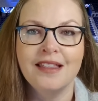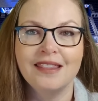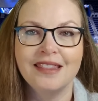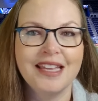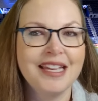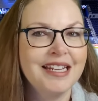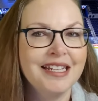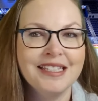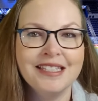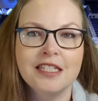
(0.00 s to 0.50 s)

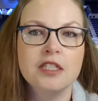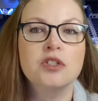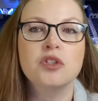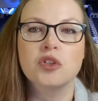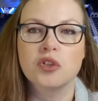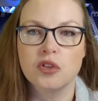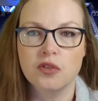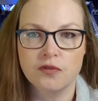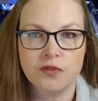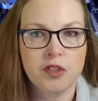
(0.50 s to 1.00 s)
they didn't
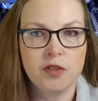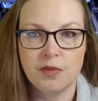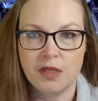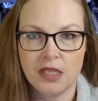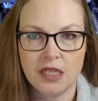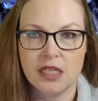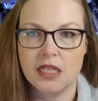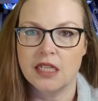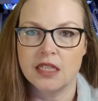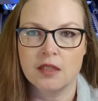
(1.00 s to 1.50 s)
deserve to
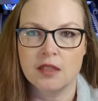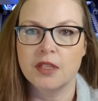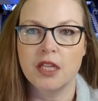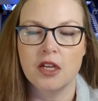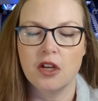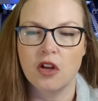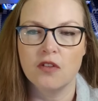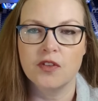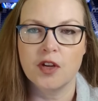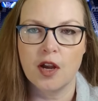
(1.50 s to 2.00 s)
be in the
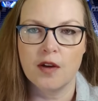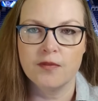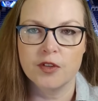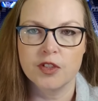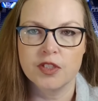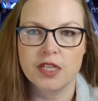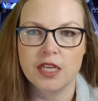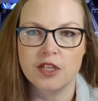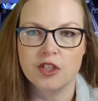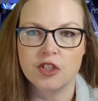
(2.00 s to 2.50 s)
playoff
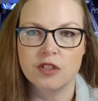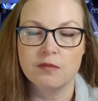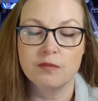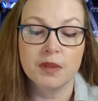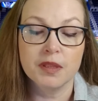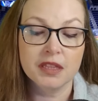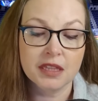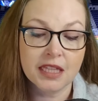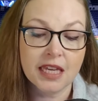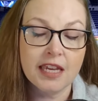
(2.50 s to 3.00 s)
conversation,
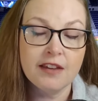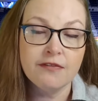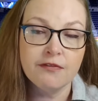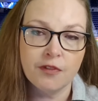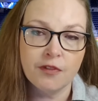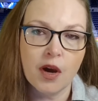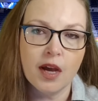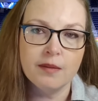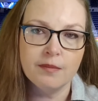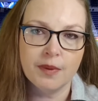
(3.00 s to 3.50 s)
but they
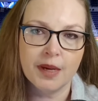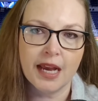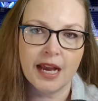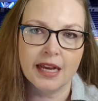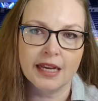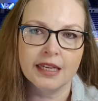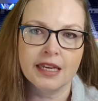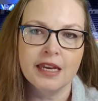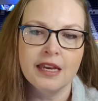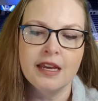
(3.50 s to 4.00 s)
fought
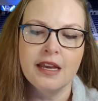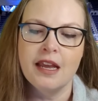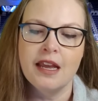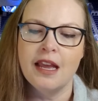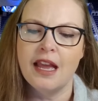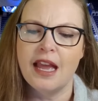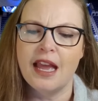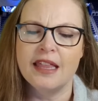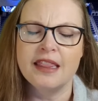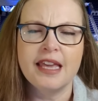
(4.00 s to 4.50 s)
back
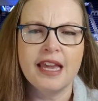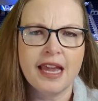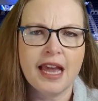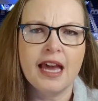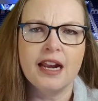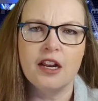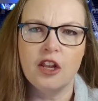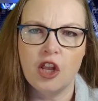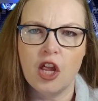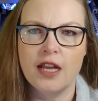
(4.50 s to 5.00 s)
and they
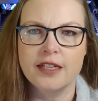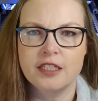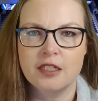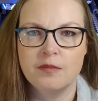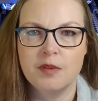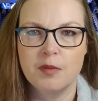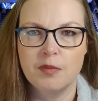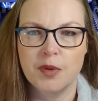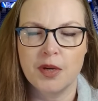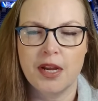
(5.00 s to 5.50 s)
had a lot to
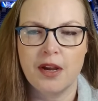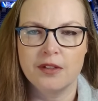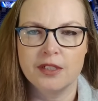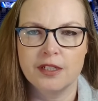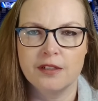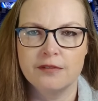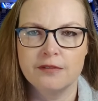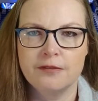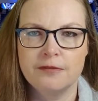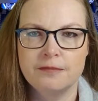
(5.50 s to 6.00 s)
be proud
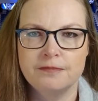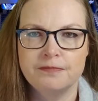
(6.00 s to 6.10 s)
of.